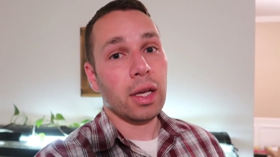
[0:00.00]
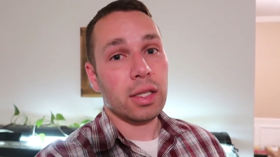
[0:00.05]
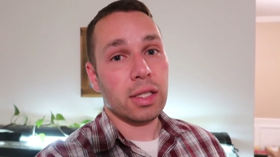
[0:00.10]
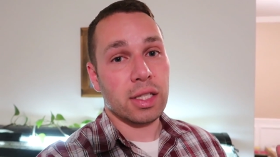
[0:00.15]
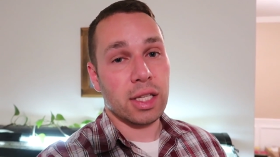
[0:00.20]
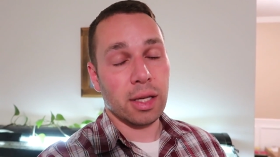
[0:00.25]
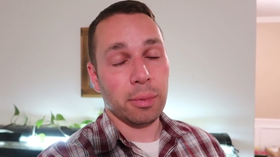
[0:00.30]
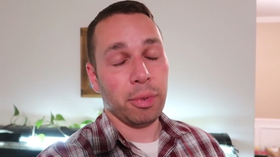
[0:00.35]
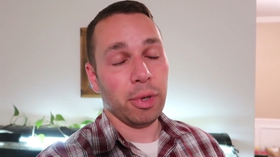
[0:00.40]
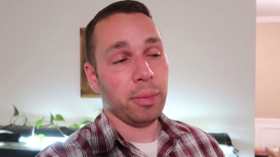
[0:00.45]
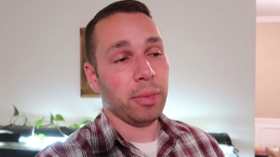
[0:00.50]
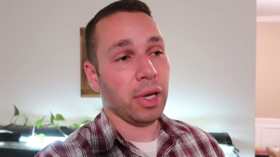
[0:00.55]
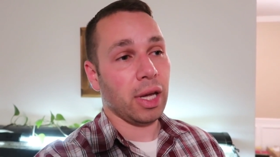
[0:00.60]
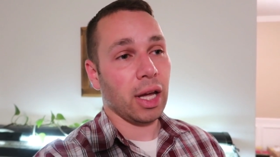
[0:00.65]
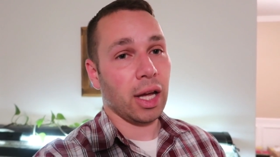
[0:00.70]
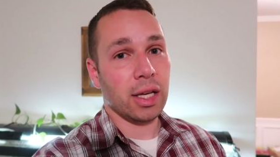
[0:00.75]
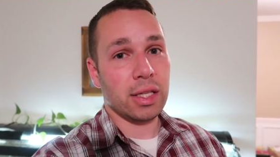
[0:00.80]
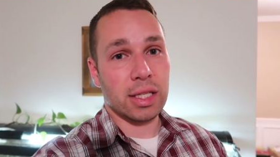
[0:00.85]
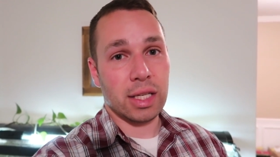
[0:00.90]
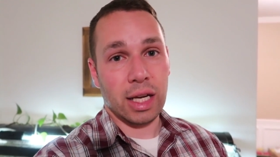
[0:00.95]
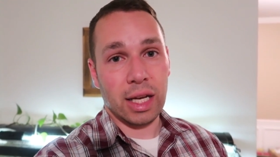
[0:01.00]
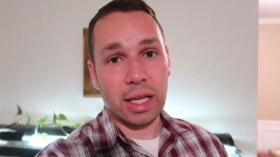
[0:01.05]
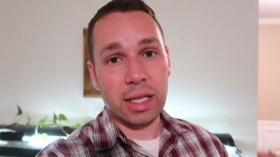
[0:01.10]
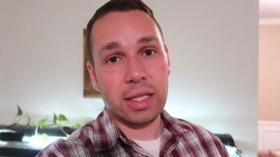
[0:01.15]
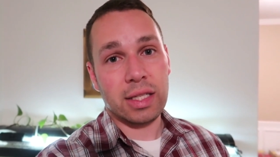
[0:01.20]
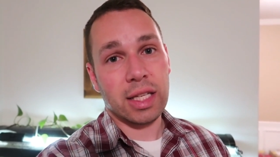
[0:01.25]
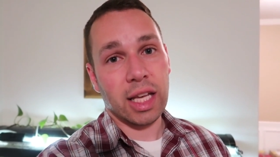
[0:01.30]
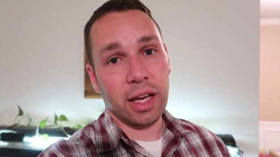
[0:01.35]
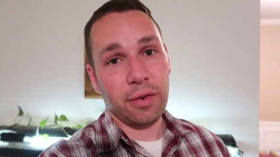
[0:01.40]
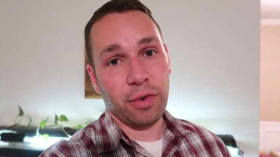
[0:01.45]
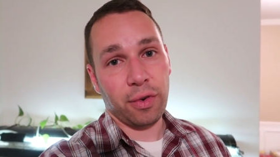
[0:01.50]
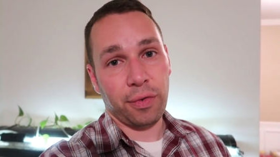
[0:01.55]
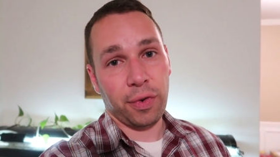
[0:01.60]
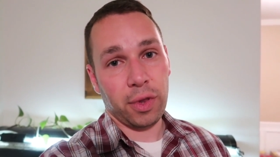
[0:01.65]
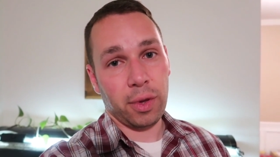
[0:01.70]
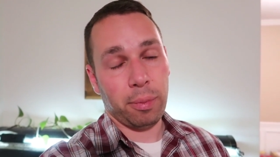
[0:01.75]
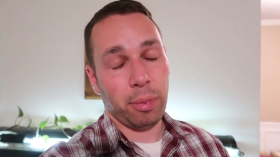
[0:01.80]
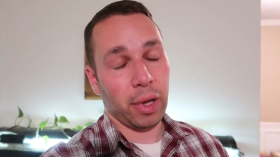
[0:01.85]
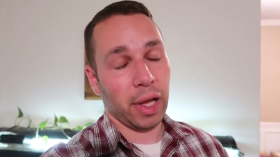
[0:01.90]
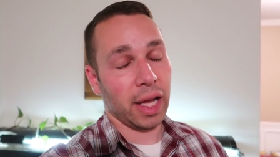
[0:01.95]
simply because it is safer
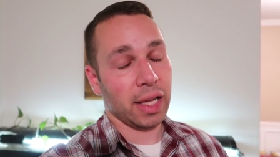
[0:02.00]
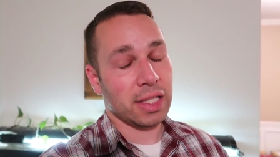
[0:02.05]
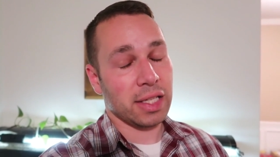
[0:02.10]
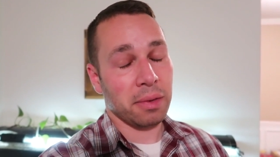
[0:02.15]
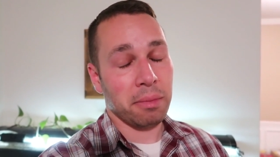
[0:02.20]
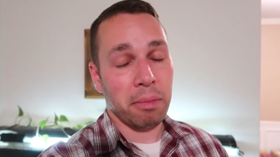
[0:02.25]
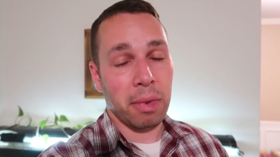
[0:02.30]
for the plants.